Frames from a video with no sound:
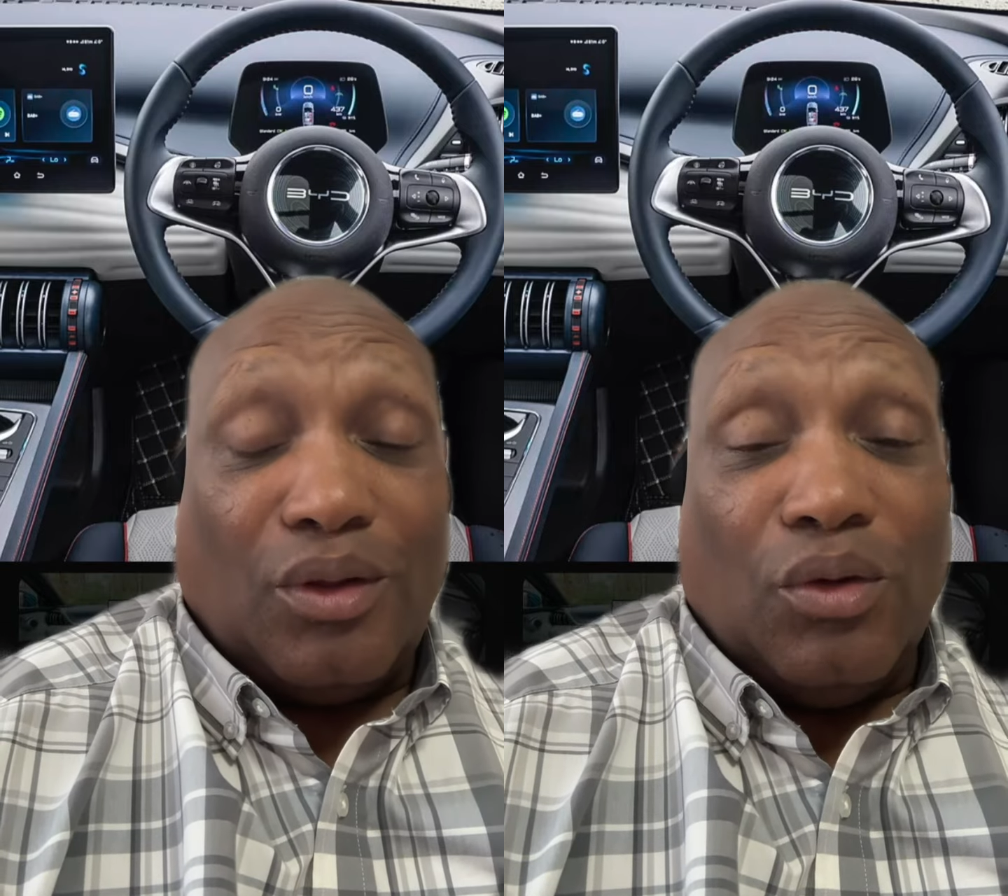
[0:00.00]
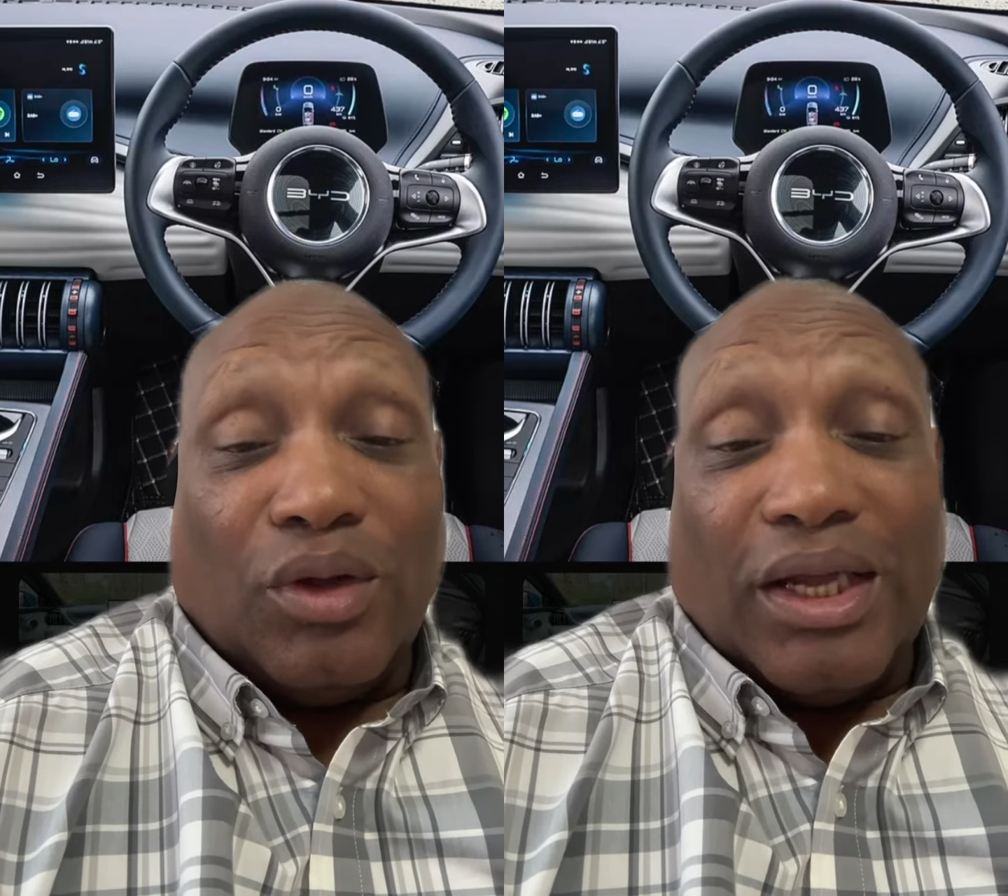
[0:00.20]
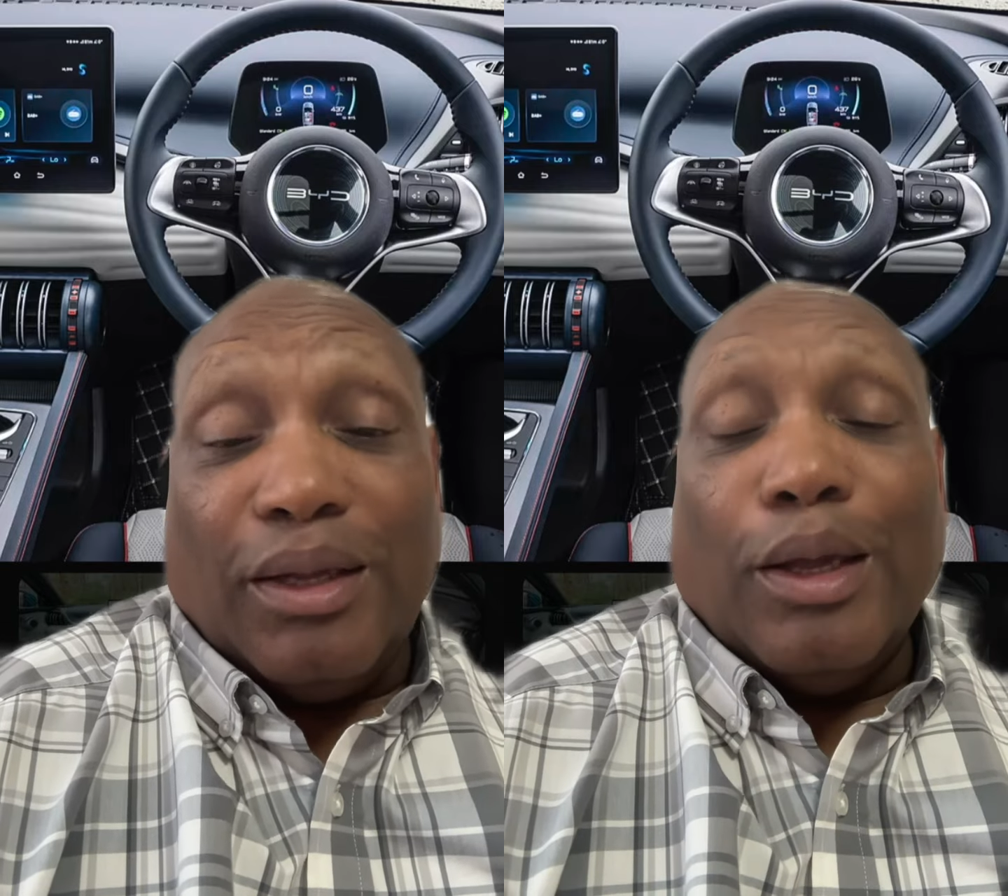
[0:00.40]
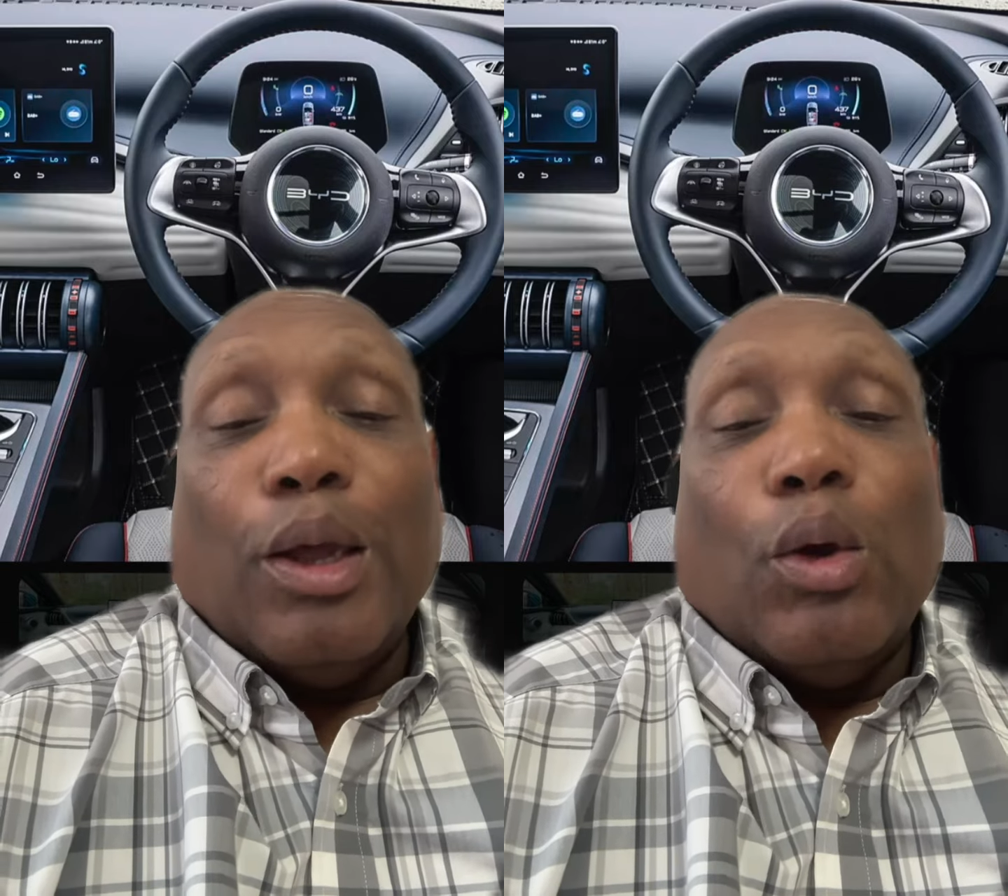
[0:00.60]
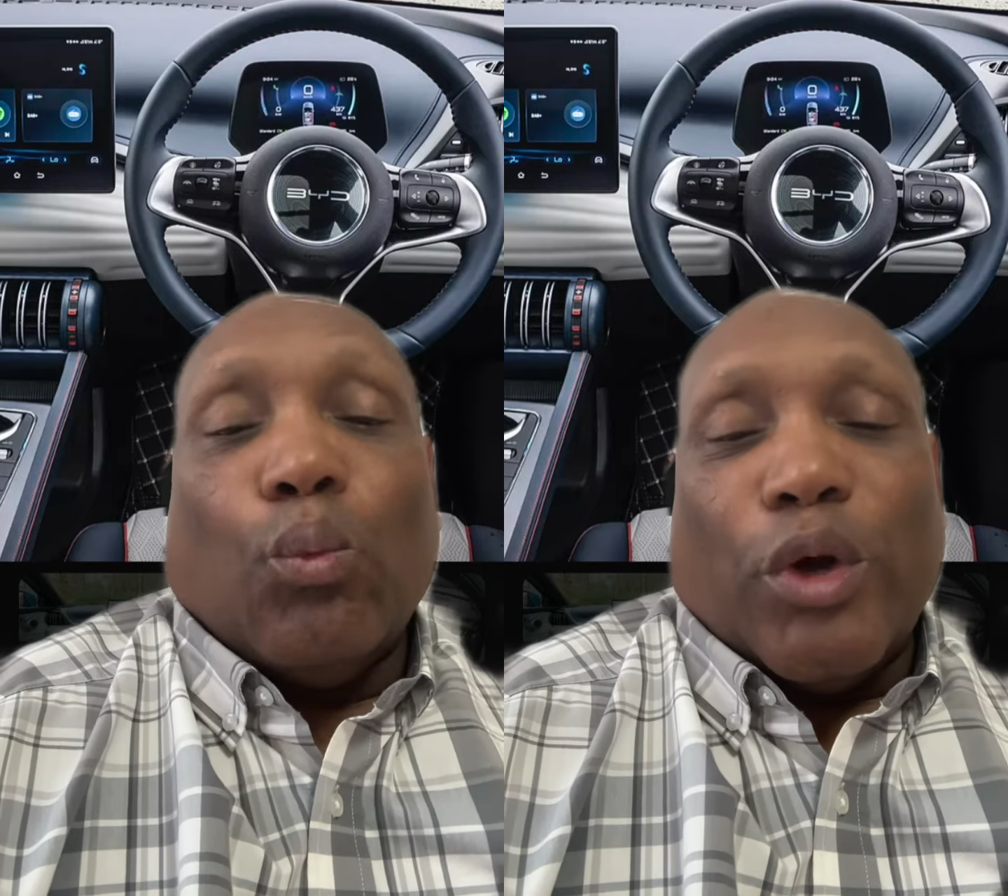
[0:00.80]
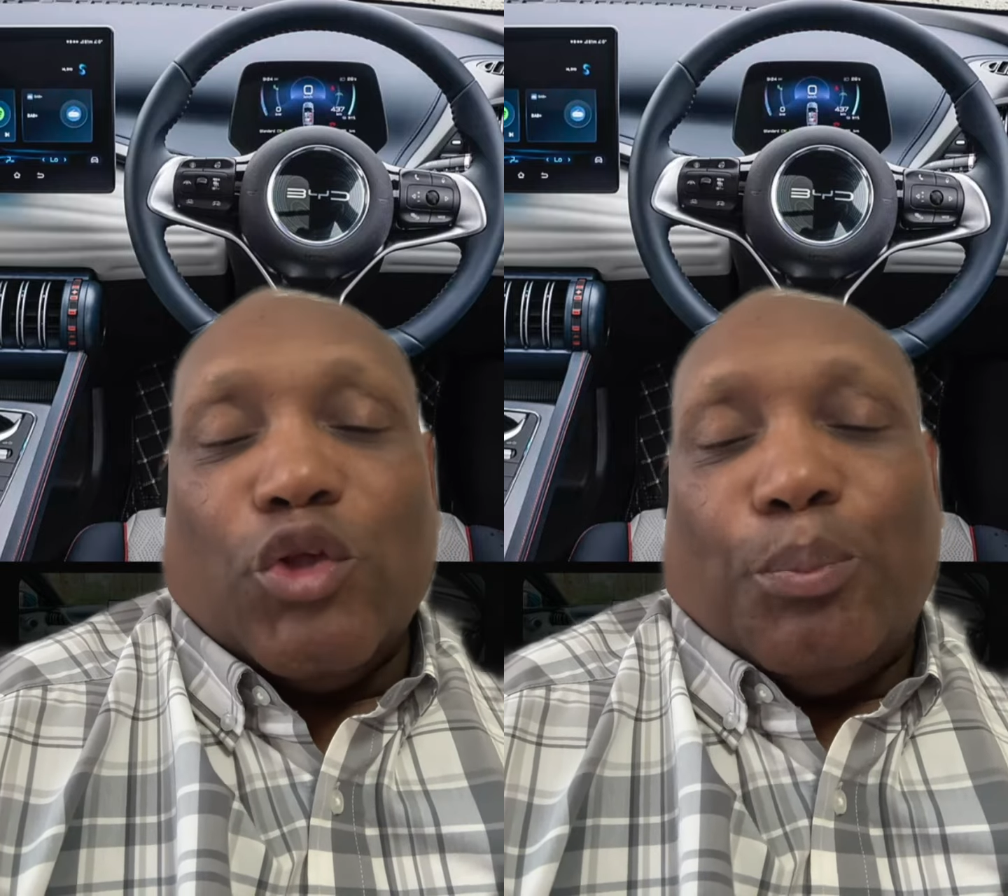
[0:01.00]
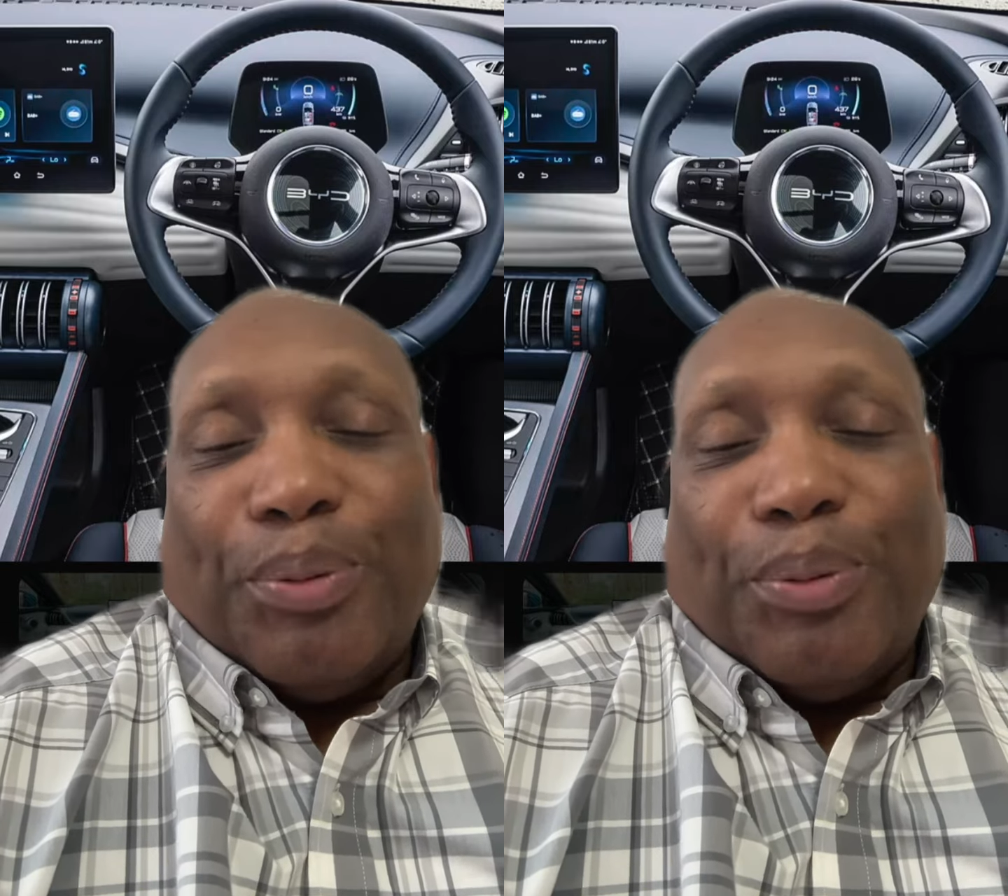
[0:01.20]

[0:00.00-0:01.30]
Okay, when you